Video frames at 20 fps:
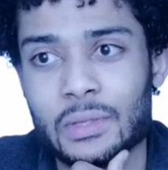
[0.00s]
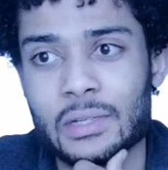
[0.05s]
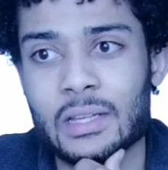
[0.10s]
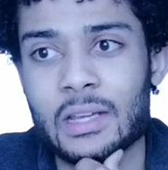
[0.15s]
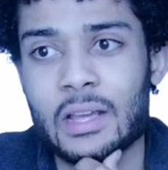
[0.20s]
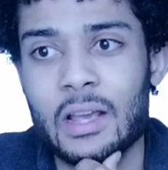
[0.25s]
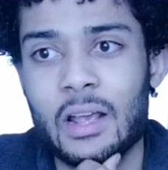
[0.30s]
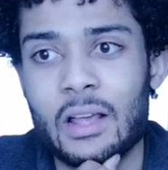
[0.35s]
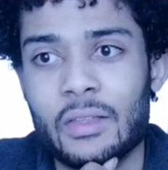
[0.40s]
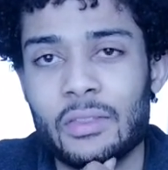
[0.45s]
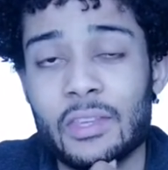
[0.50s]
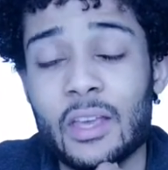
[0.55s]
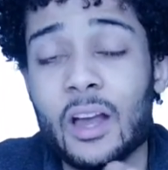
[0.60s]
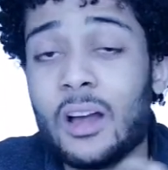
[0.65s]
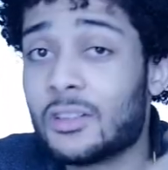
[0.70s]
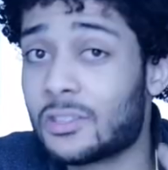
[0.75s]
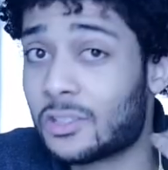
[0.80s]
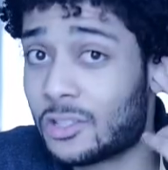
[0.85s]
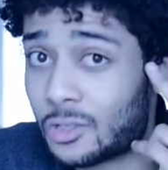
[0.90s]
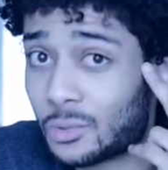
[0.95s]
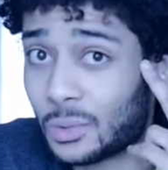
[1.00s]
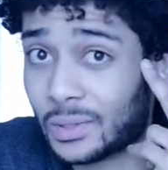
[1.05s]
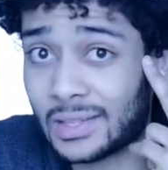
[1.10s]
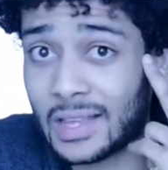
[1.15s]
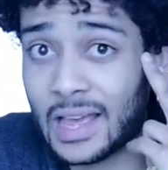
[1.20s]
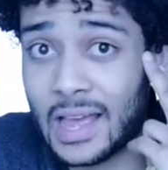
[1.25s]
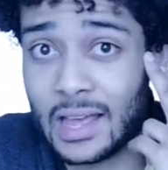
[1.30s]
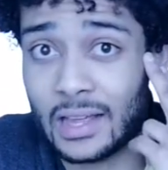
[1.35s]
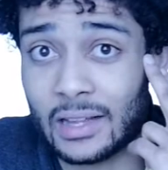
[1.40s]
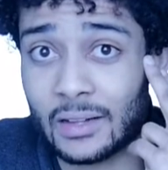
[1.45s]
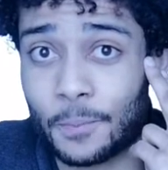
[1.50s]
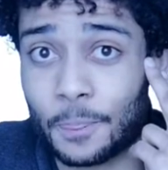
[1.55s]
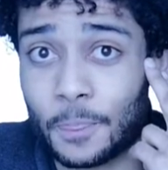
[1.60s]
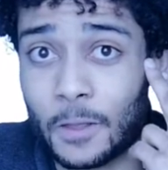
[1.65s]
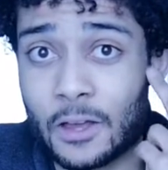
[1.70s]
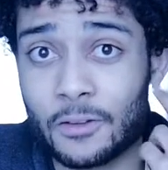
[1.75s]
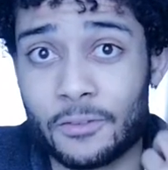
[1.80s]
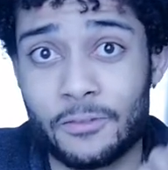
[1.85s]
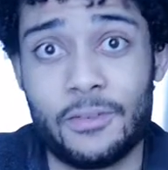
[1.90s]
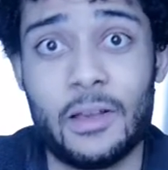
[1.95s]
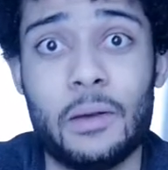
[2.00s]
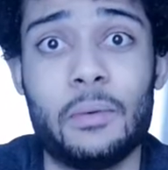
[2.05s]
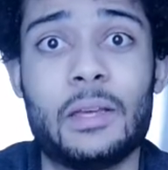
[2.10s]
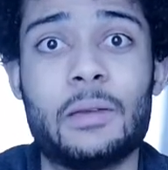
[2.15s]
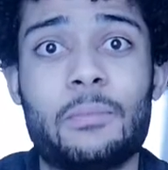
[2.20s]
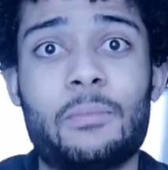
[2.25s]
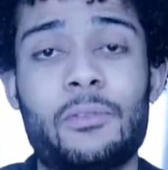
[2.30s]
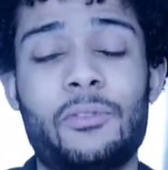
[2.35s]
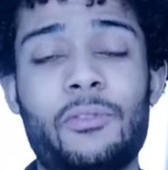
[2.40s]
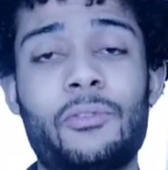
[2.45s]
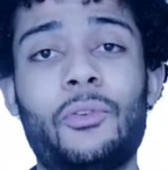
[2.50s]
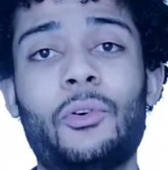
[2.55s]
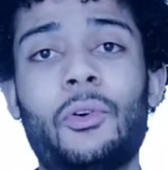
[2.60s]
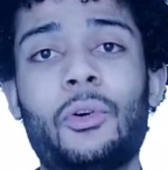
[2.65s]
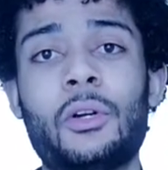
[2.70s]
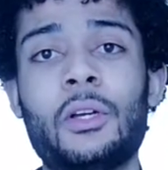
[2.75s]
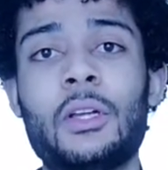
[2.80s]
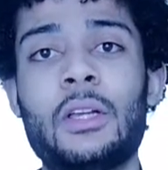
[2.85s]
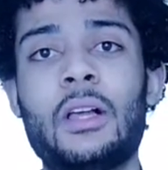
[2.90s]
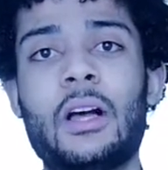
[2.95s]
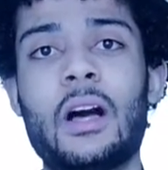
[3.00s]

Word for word: And the answers were there. I felt it before.